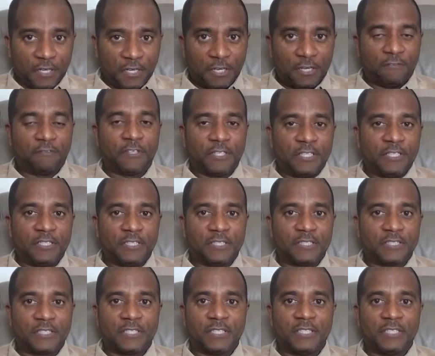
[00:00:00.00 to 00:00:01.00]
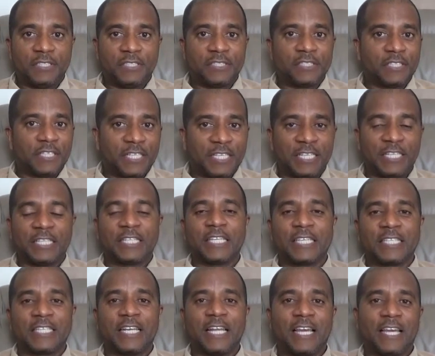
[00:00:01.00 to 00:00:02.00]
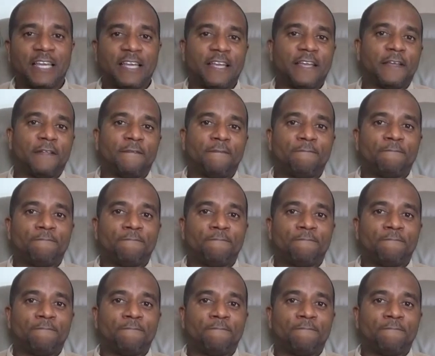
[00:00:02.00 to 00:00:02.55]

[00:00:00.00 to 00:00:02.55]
of any disease and anything that I had.